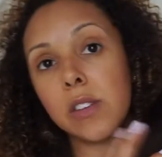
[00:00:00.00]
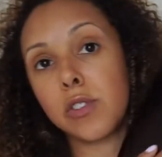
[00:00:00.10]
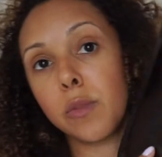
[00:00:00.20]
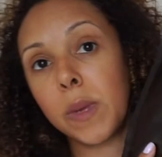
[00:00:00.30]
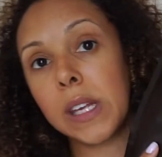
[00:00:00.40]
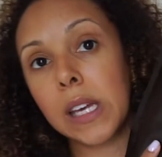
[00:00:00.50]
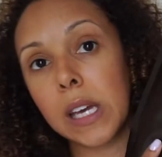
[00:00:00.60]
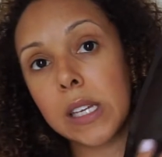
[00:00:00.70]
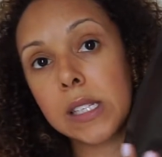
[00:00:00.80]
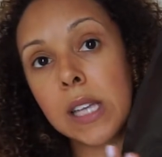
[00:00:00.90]

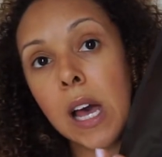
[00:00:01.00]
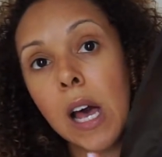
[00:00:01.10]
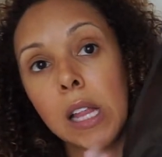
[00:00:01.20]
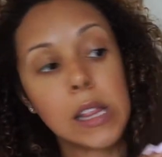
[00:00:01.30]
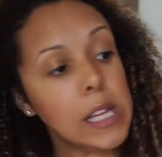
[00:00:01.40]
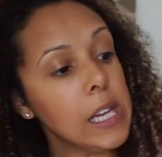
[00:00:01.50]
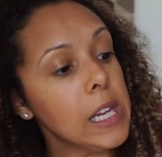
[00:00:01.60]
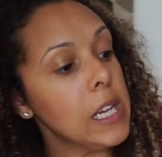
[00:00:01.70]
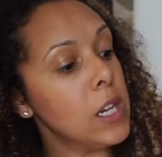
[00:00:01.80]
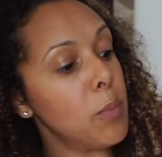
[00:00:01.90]
Tropica's
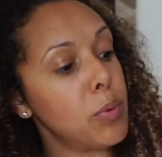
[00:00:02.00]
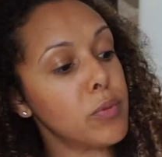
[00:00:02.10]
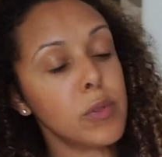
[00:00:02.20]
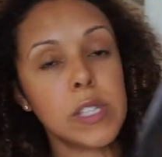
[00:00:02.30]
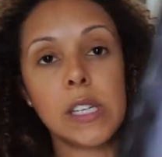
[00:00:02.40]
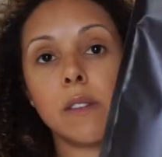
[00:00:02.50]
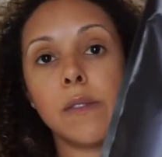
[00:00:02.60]
lean protein and